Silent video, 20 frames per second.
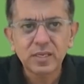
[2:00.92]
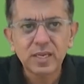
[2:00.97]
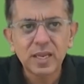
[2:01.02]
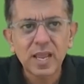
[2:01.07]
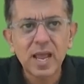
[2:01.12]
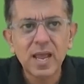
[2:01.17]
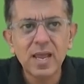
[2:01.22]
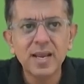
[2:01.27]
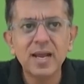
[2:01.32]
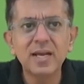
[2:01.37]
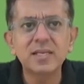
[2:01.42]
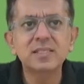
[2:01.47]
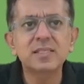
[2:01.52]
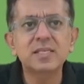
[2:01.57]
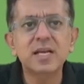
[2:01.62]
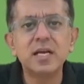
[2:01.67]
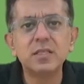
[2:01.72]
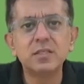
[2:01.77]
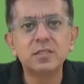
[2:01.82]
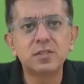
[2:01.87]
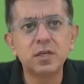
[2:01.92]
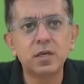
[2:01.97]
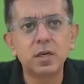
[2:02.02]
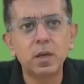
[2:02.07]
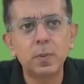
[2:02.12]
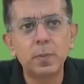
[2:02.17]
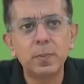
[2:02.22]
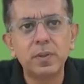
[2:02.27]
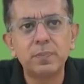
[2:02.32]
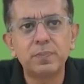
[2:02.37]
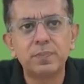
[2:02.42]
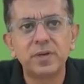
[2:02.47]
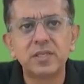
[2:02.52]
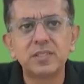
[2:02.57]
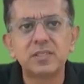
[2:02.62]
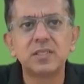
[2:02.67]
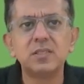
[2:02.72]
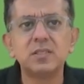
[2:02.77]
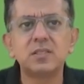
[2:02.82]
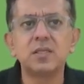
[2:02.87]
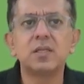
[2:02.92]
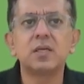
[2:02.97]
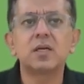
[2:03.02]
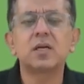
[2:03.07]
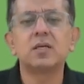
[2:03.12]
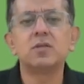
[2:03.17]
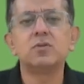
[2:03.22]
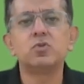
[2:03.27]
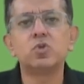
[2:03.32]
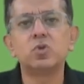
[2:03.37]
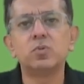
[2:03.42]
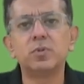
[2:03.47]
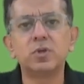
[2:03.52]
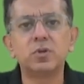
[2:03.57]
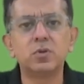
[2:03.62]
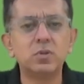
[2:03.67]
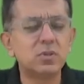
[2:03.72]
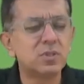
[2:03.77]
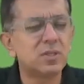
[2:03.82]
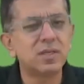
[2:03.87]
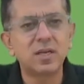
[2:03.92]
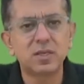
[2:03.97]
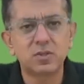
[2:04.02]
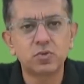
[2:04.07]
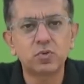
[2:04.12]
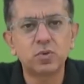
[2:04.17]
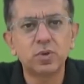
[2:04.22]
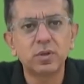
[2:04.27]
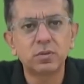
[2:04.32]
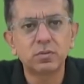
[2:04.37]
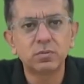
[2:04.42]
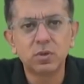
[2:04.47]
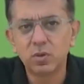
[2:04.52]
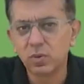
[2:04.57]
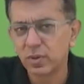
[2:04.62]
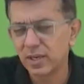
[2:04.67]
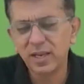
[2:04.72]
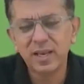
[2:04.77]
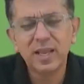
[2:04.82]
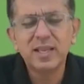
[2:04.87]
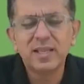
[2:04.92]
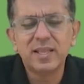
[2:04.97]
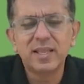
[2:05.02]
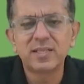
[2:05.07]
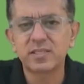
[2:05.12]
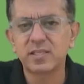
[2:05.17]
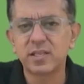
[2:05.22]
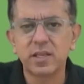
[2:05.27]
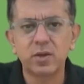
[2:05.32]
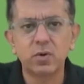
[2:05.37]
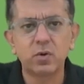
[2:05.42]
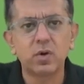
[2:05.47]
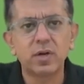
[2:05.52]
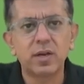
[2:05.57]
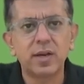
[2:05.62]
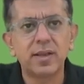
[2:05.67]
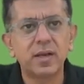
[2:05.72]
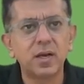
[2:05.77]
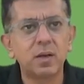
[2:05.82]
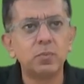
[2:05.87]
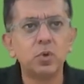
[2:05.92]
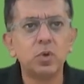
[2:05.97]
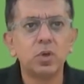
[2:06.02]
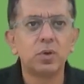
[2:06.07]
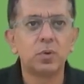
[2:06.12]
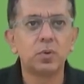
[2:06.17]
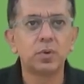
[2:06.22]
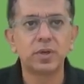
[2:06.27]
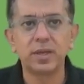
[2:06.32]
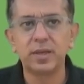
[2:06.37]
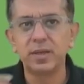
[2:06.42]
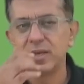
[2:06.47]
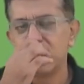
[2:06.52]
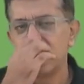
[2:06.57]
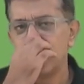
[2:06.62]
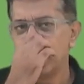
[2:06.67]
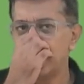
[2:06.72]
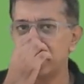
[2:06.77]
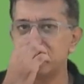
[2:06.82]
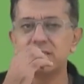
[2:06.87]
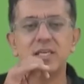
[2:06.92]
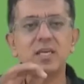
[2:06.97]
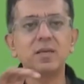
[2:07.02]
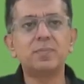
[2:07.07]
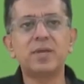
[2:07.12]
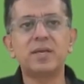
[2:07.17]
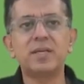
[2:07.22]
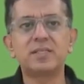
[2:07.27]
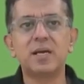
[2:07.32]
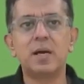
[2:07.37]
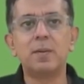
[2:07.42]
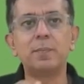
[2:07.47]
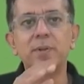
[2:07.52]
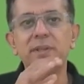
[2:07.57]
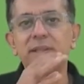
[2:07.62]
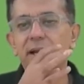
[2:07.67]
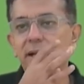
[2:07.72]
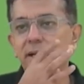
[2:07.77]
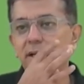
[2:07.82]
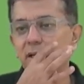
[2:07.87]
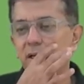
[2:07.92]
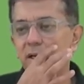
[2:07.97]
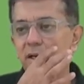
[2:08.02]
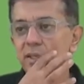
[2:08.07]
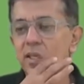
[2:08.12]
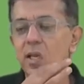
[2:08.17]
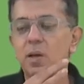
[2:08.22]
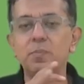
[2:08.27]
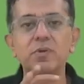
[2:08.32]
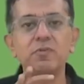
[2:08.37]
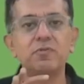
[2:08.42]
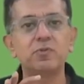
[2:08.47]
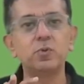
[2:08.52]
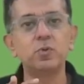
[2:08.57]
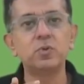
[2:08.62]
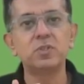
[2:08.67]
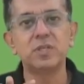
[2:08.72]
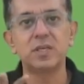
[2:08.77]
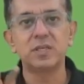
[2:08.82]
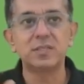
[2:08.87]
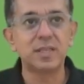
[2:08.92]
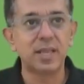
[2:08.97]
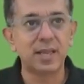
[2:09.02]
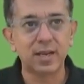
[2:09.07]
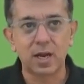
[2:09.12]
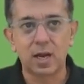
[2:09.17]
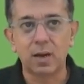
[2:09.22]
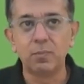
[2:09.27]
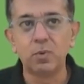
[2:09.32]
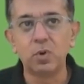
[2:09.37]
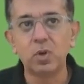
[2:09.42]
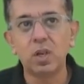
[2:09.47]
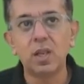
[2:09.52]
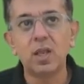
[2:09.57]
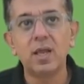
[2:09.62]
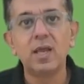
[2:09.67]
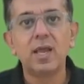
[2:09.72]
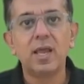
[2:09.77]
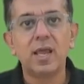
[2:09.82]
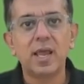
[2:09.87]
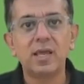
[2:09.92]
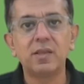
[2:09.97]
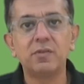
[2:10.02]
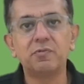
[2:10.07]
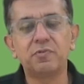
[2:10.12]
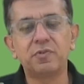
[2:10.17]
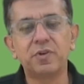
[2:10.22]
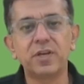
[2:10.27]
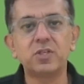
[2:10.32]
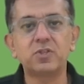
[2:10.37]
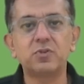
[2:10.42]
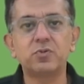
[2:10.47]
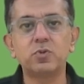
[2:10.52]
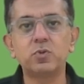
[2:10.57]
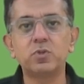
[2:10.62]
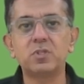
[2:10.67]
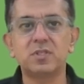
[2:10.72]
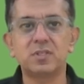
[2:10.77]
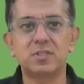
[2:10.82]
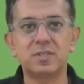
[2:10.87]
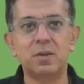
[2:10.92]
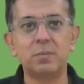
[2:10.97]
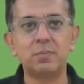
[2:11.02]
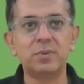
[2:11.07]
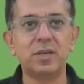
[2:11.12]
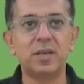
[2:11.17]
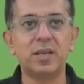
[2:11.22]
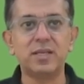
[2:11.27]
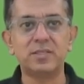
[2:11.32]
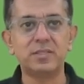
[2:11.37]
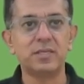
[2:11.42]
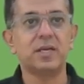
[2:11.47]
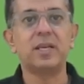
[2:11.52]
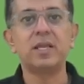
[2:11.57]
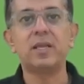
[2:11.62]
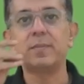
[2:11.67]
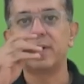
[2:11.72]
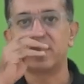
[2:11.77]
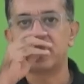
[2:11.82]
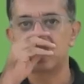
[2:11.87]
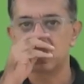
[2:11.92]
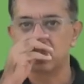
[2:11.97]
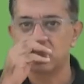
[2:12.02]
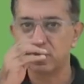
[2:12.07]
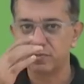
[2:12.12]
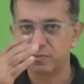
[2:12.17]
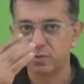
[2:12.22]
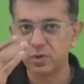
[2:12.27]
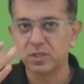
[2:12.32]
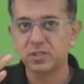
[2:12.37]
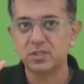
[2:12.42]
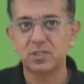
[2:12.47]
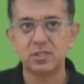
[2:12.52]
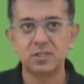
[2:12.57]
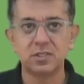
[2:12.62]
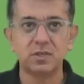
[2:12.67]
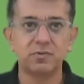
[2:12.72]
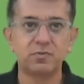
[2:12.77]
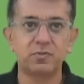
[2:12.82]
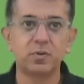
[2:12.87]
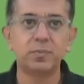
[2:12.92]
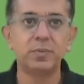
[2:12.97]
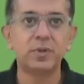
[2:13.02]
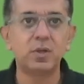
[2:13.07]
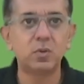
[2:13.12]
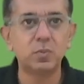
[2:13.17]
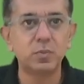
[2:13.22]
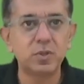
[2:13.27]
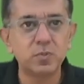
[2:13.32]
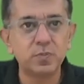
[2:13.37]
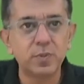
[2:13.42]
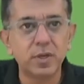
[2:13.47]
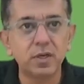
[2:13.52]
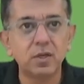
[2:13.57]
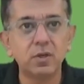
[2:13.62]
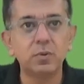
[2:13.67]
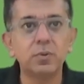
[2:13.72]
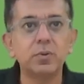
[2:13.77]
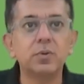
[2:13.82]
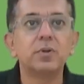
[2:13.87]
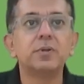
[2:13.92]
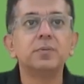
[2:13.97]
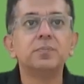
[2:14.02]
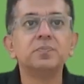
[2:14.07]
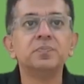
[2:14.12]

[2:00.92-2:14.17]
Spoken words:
and has considerable presence in the consumer goods industry. Okay, like Nestle or like Amul. Okay, let's keep the example that Yummy Foods is like Amul and Fresh Foods is something like, say, DMart. So therefore, it's easier for me to be speaking to you all.